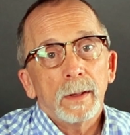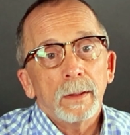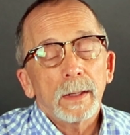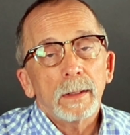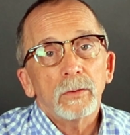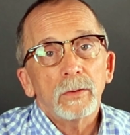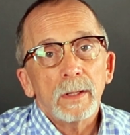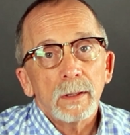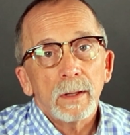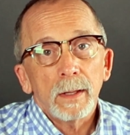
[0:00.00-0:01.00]
And they can
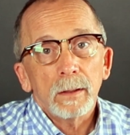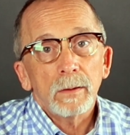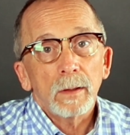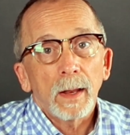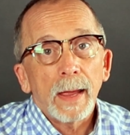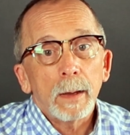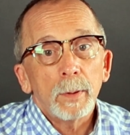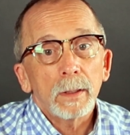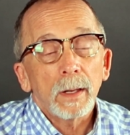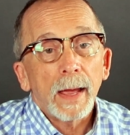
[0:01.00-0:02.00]
send the data to the lab,
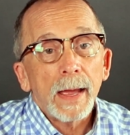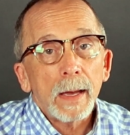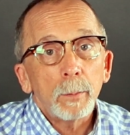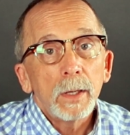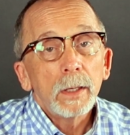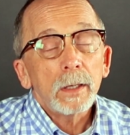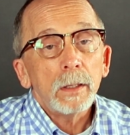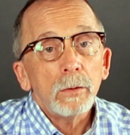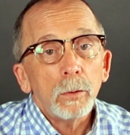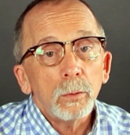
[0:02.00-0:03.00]
and the lab
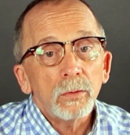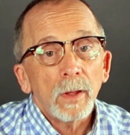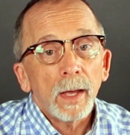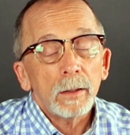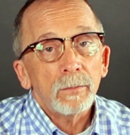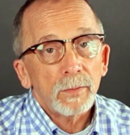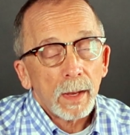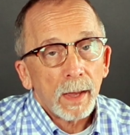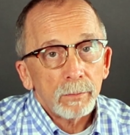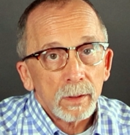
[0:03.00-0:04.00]
can use that if they
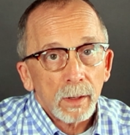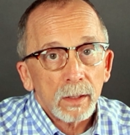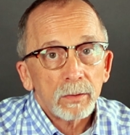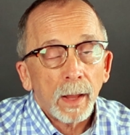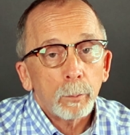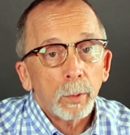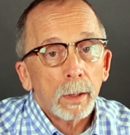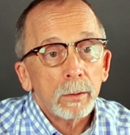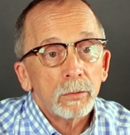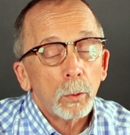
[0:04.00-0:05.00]
have the DESS
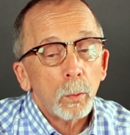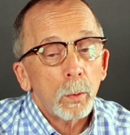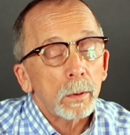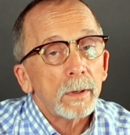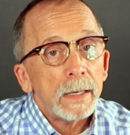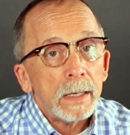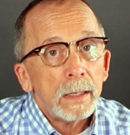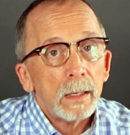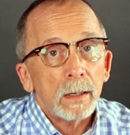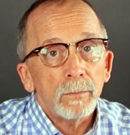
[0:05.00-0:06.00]
libraries to order
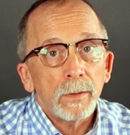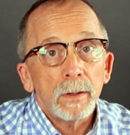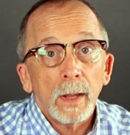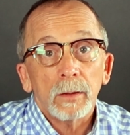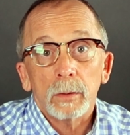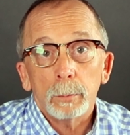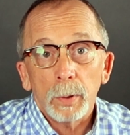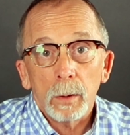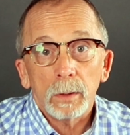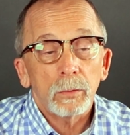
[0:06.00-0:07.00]
any of the DESS
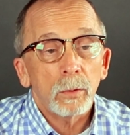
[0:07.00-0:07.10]
components.